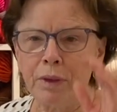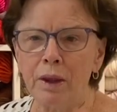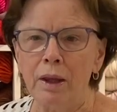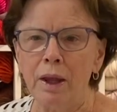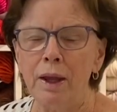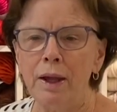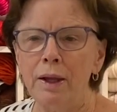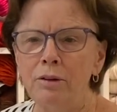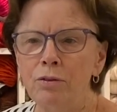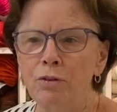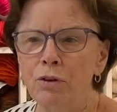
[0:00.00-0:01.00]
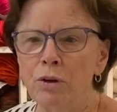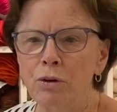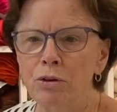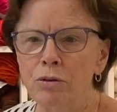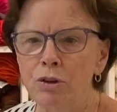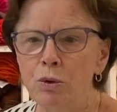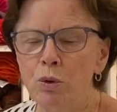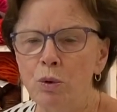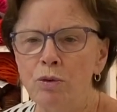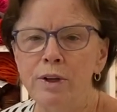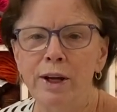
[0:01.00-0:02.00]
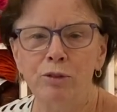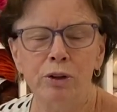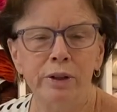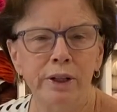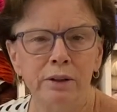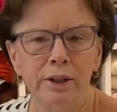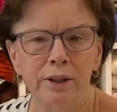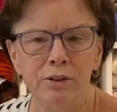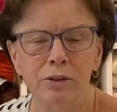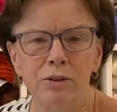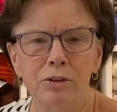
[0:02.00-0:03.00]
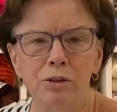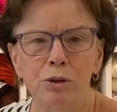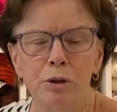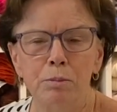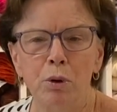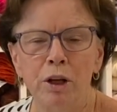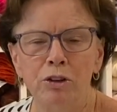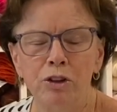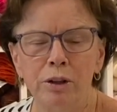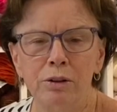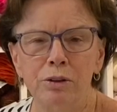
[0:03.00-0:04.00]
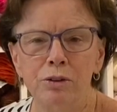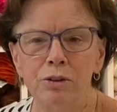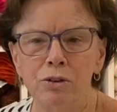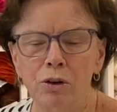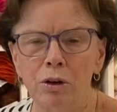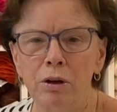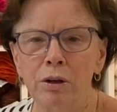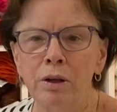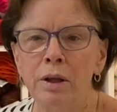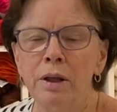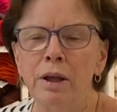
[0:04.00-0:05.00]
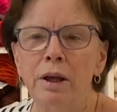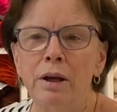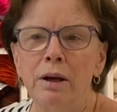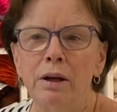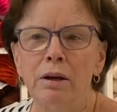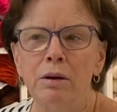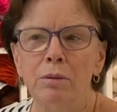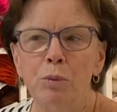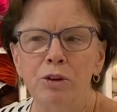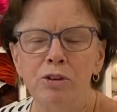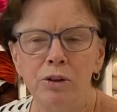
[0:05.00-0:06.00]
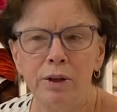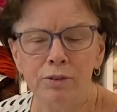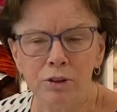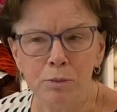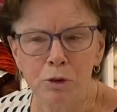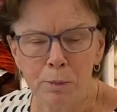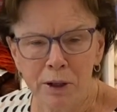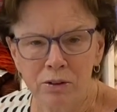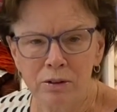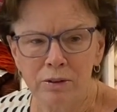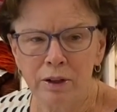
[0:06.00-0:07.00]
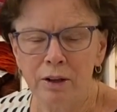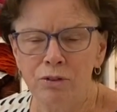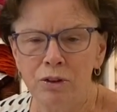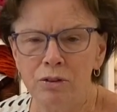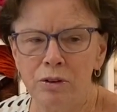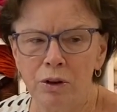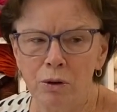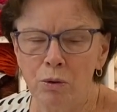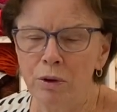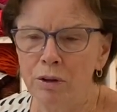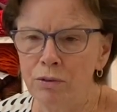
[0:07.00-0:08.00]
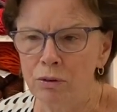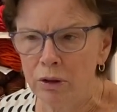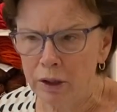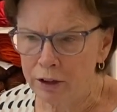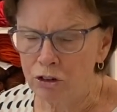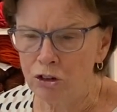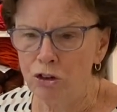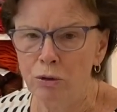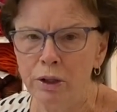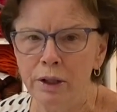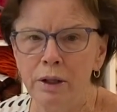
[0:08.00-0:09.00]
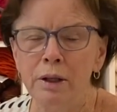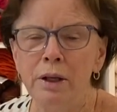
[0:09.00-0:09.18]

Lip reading: And for those of you who've never knit lace, this is a good project to start. We still have some spaces left, so if you'd like to join,